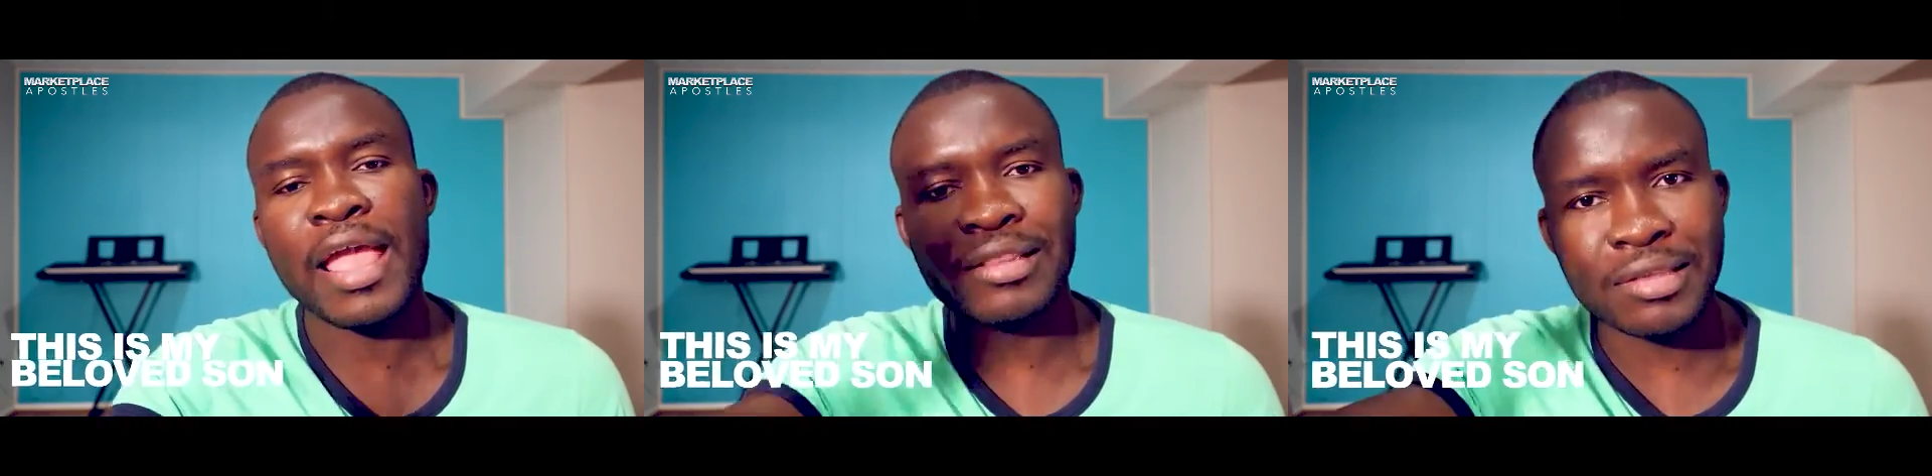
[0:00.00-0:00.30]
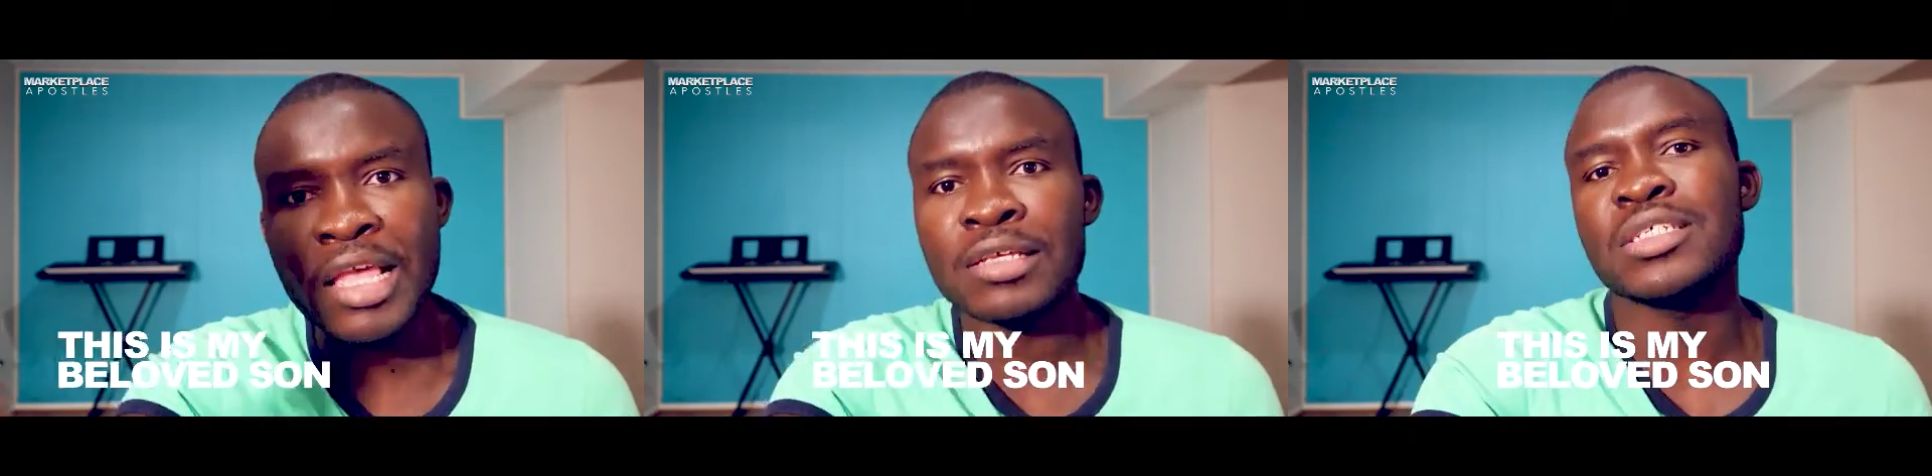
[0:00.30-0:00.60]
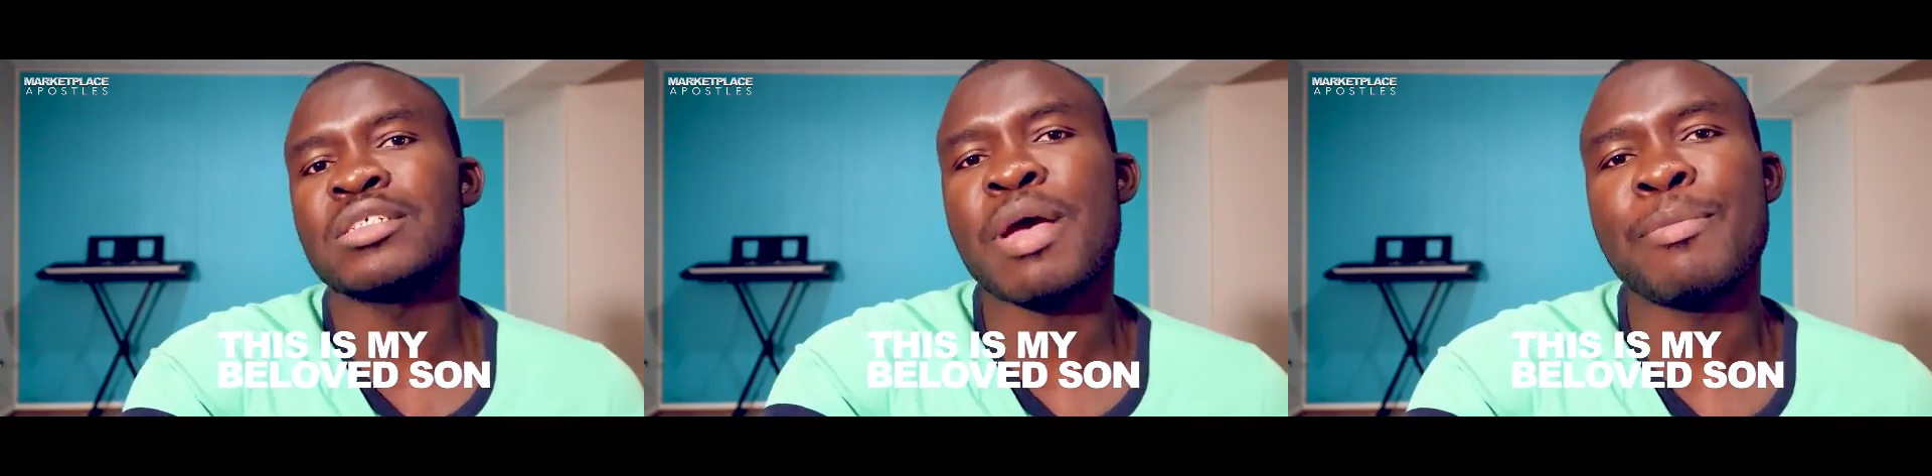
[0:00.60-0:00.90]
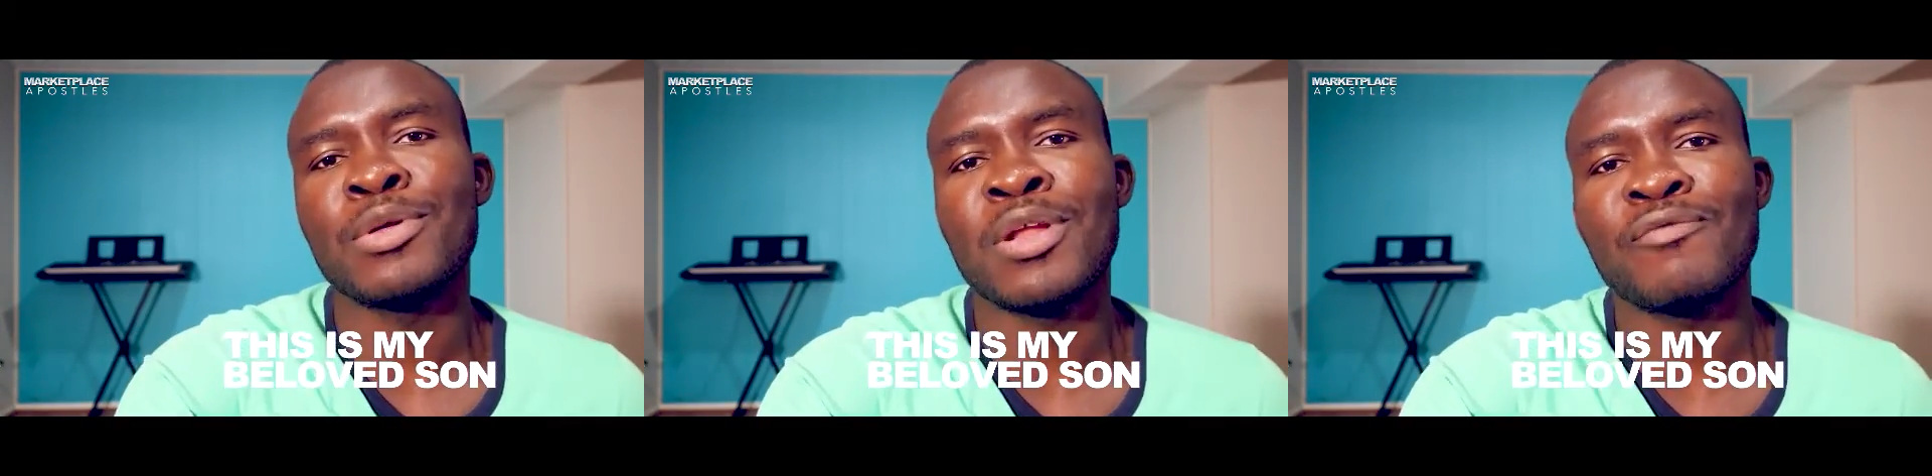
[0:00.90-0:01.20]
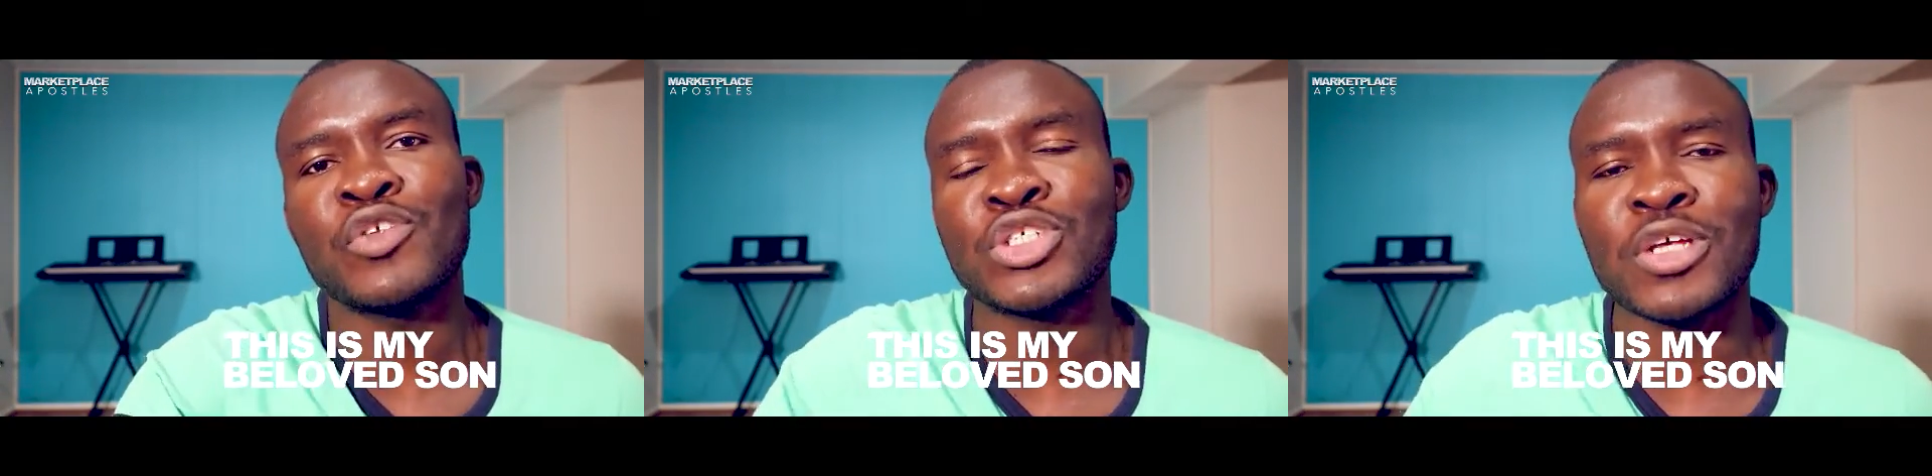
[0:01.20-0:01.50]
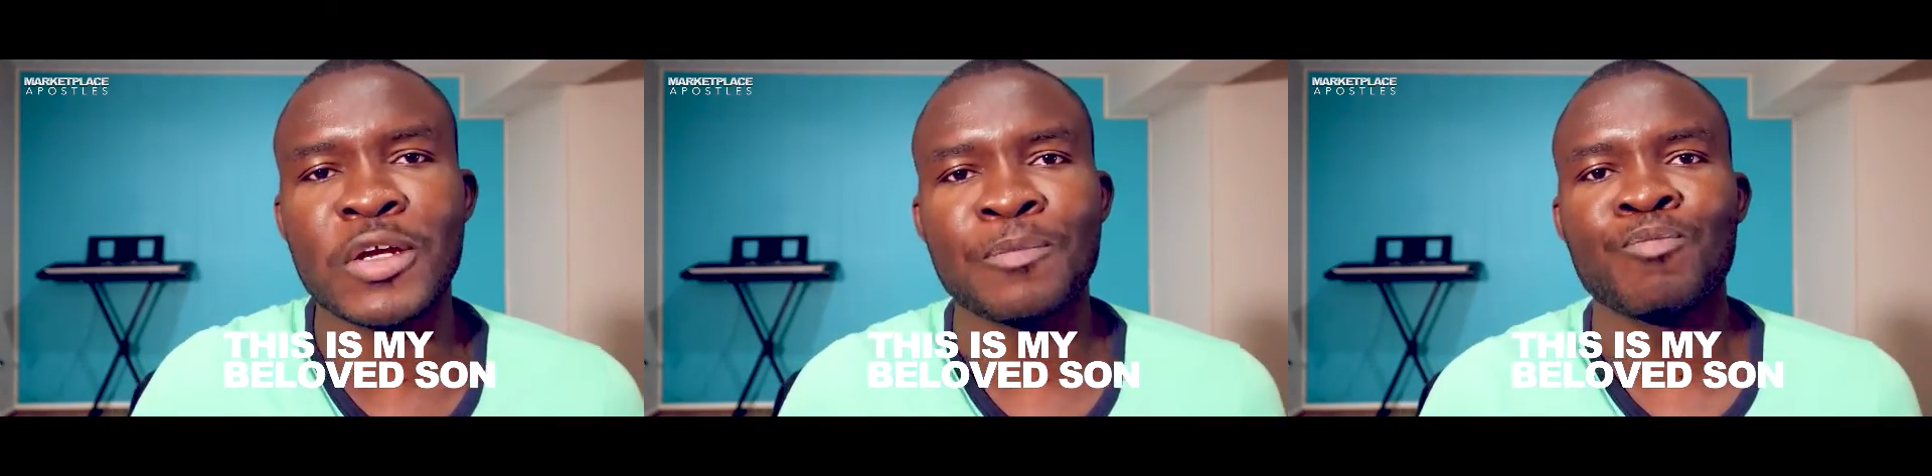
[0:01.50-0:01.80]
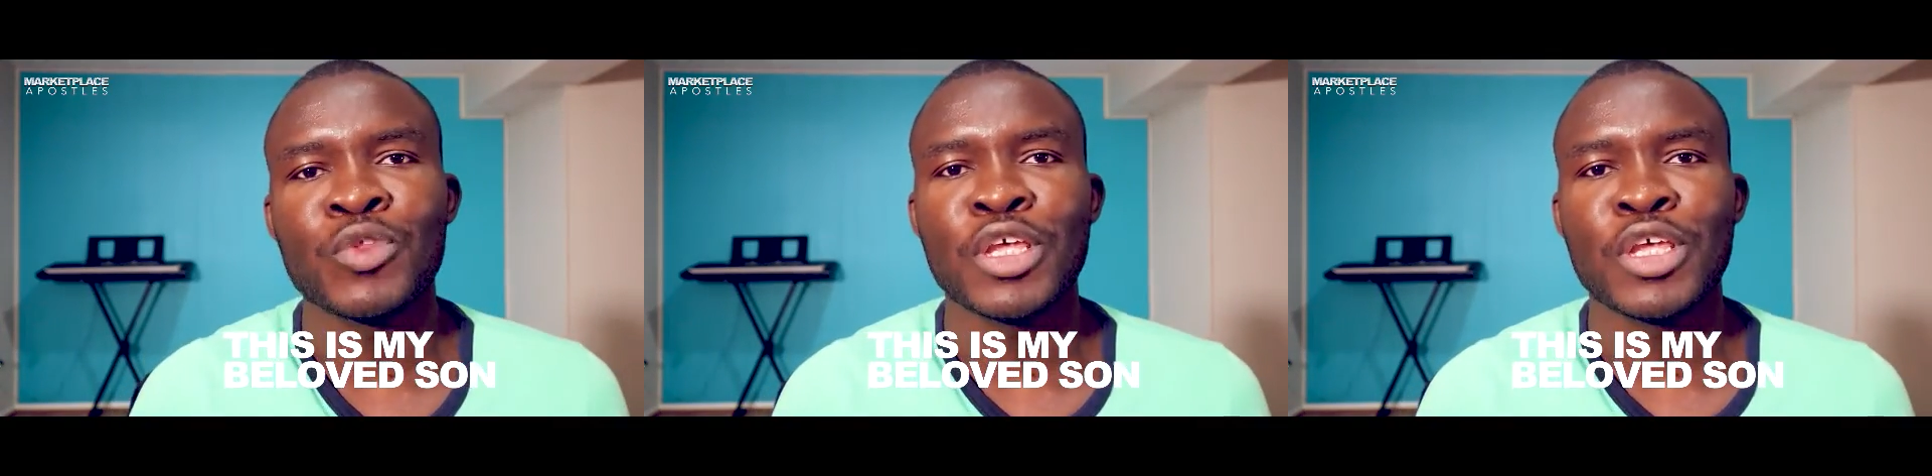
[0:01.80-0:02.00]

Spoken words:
"Hey, this is my beloved son